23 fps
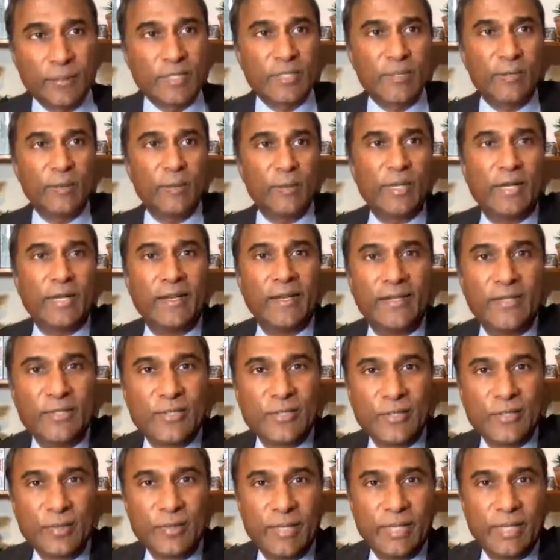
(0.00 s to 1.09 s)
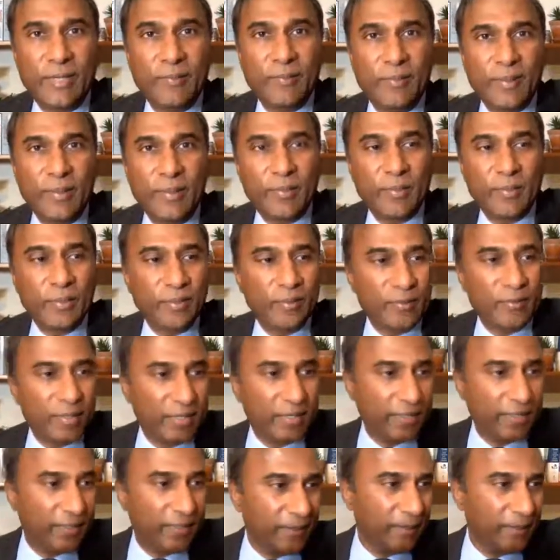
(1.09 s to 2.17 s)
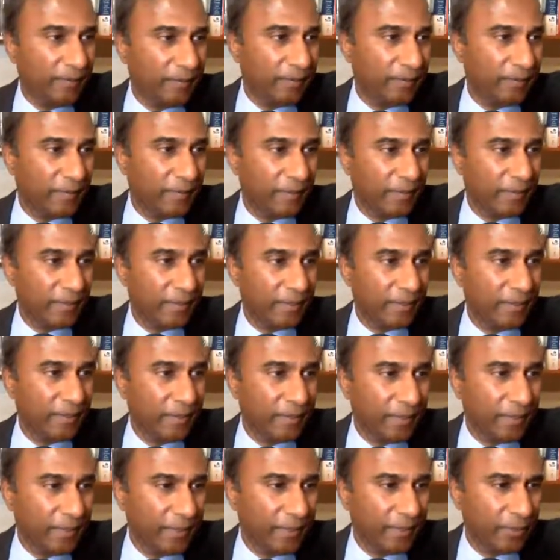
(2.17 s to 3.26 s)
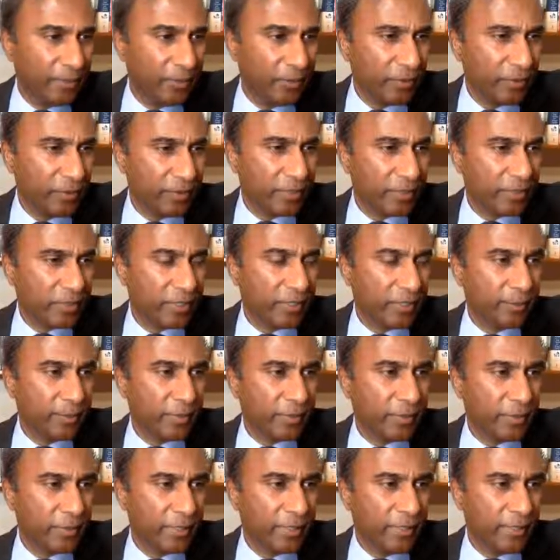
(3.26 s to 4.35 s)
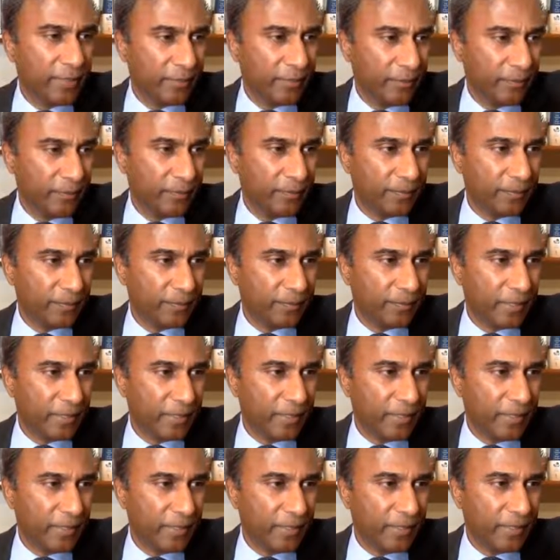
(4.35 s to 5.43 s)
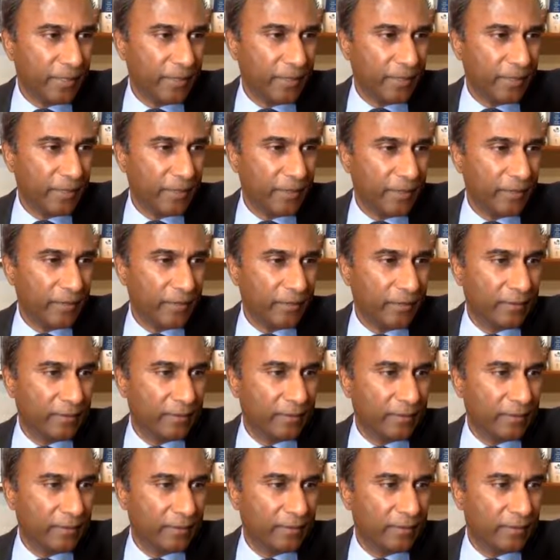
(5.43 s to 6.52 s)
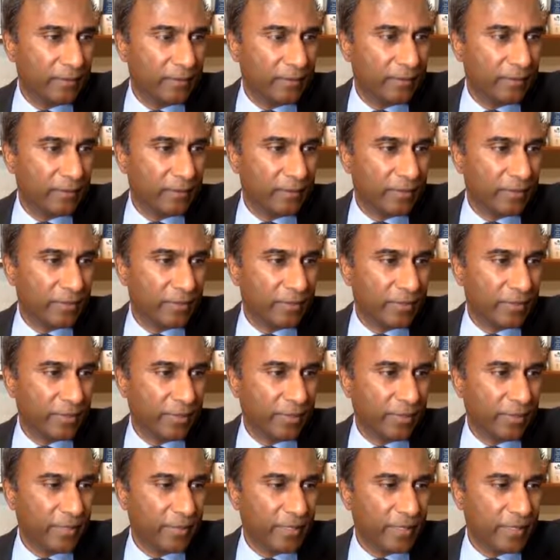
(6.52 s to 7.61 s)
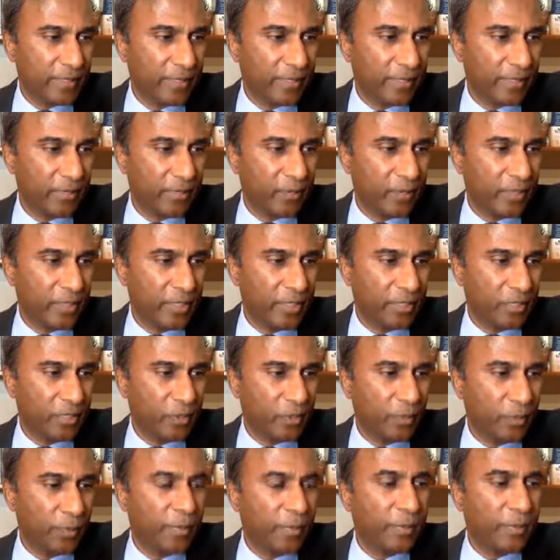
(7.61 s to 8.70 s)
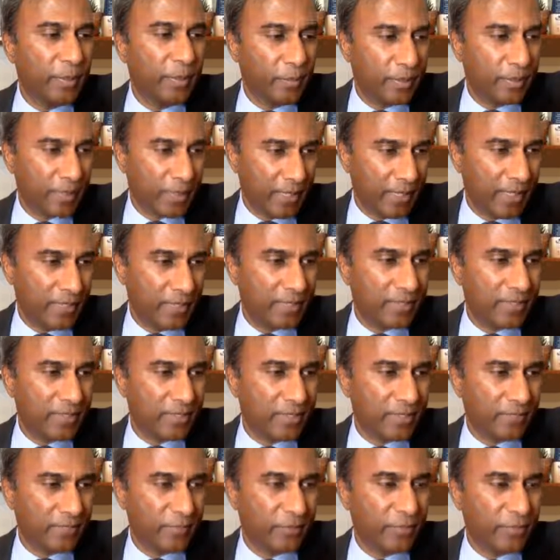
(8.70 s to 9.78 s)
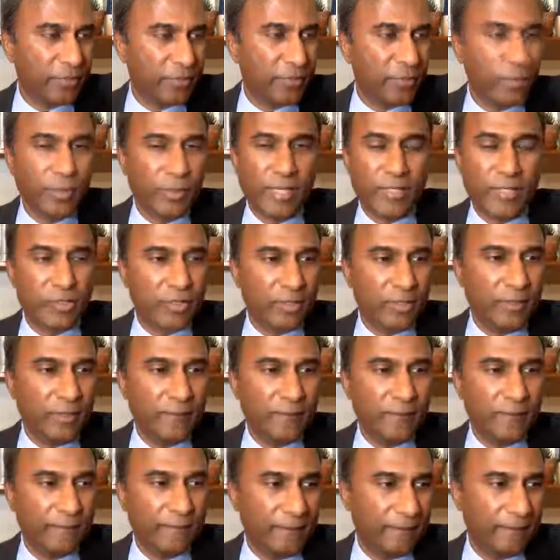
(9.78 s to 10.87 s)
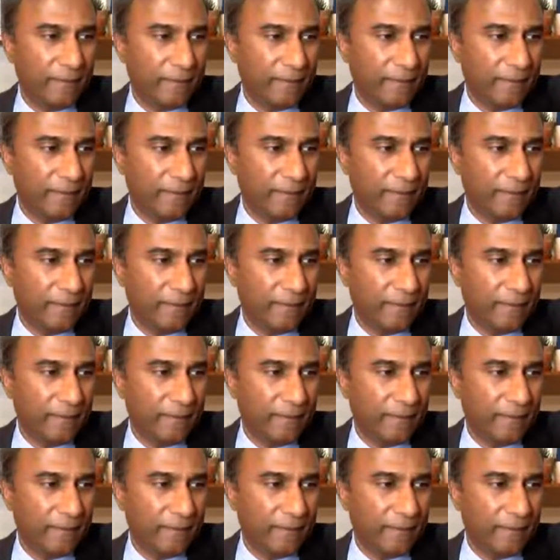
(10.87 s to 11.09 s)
Let me see what we got on Instagram. People over here. Do you think there's a link between... sorry, I missed that. We need to open people's eyes. That's definitely true, Angela.